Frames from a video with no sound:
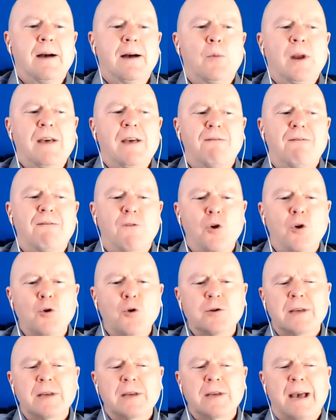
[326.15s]
when I
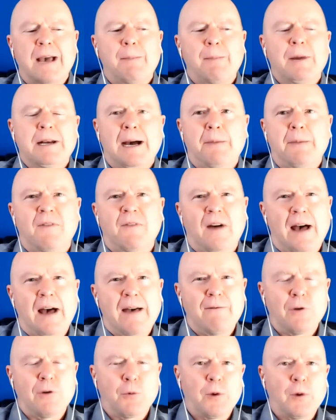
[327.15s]
first got my top 5
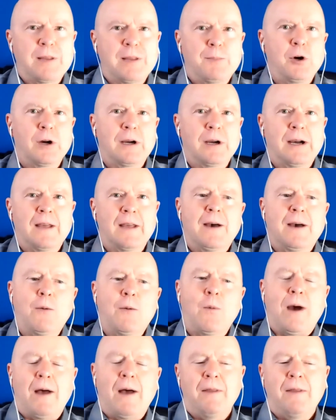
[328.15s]
and I read the book, I
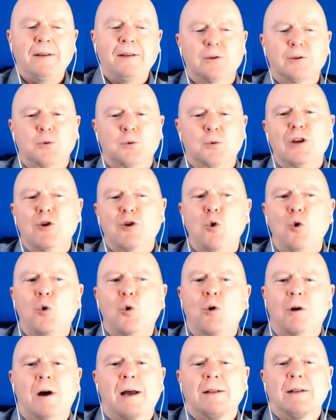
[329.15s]
thought, wow, this is a really
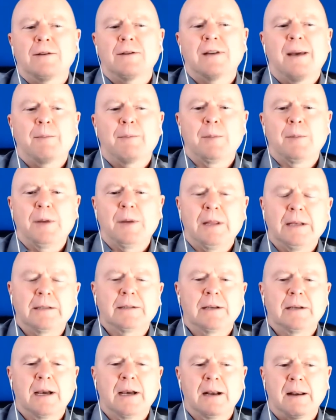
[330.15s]
cool concept. I mean,
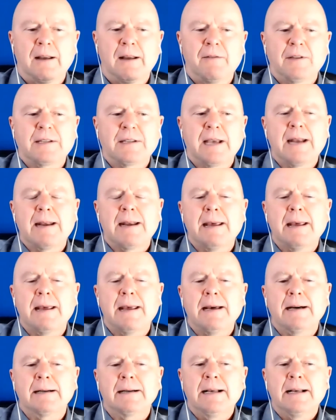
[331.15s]
I love this
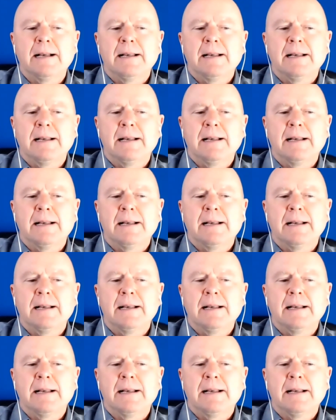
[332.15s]
idea.